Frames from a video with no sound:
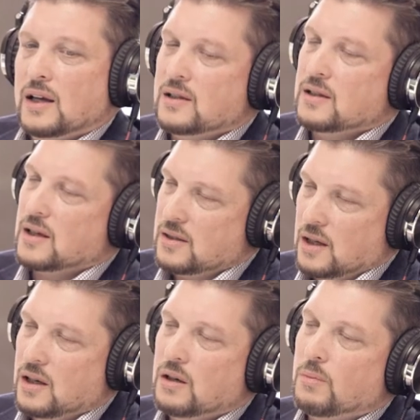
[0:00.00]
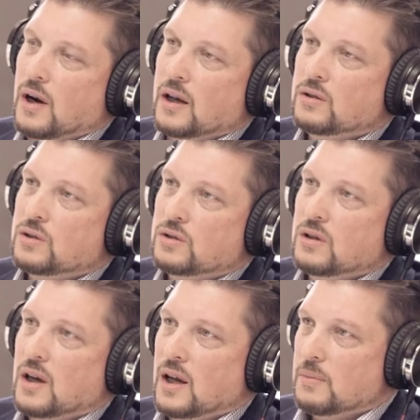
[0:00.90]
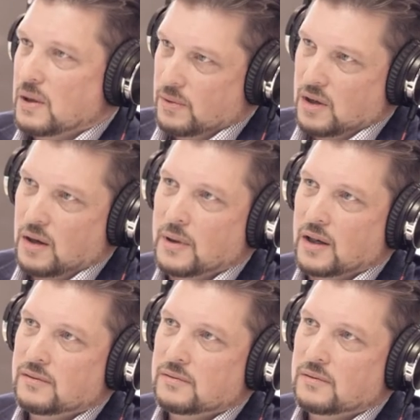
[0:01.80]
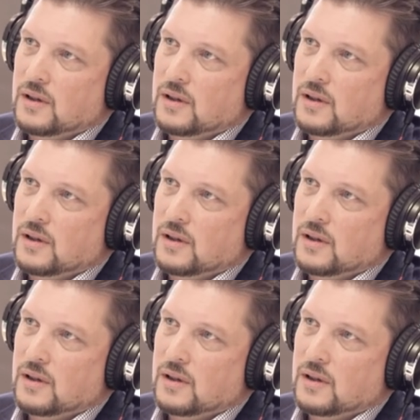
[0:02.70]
He says, I sit in a branch and people come in